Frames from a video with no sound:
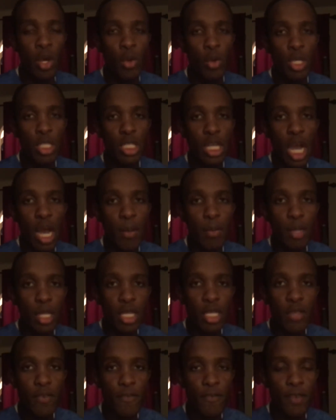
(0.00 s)
which I'm
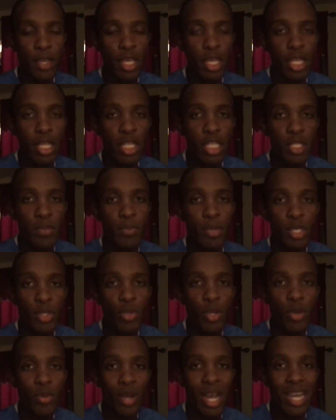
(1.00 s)
living in this
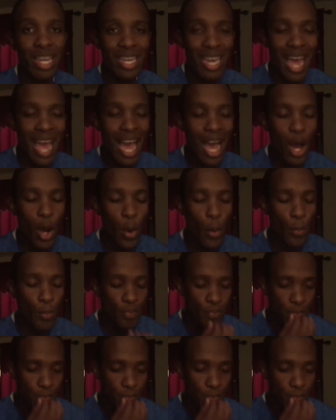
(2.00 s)
misery right now.